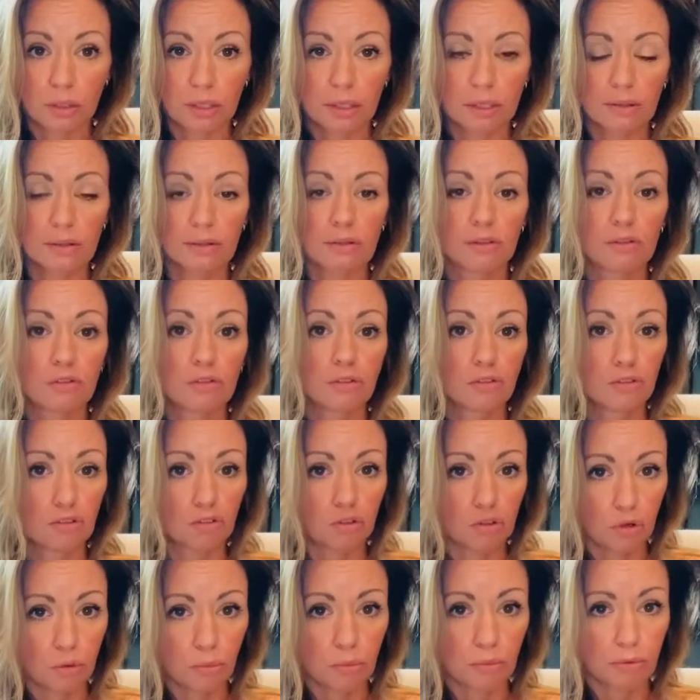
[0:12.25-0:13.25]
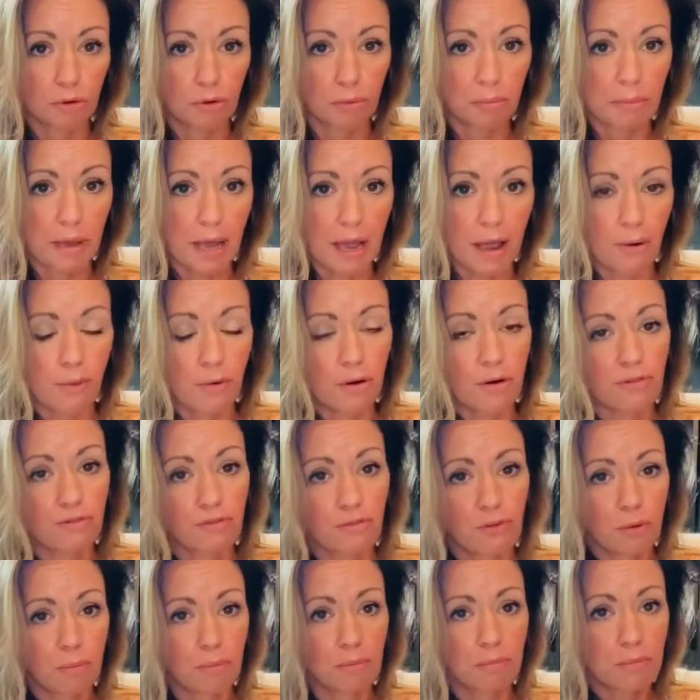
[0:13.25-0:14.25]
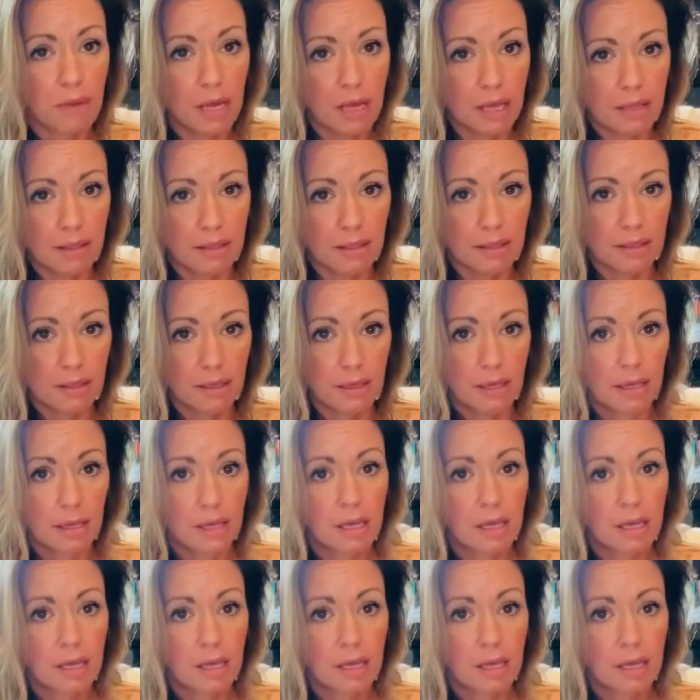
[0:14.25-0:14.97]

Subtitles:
is a super powerful month